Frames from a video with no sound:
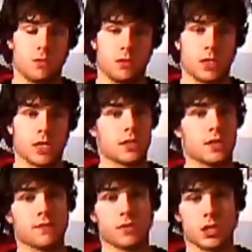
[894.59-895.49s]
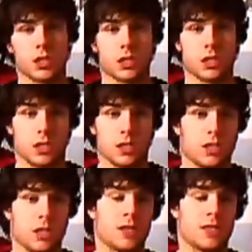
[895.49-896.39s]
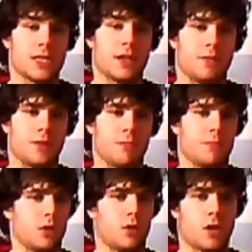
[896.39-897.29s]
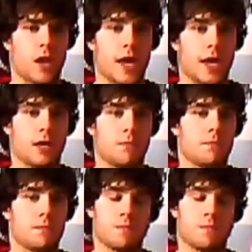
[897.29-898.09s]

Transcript: you can definitely tell them your name.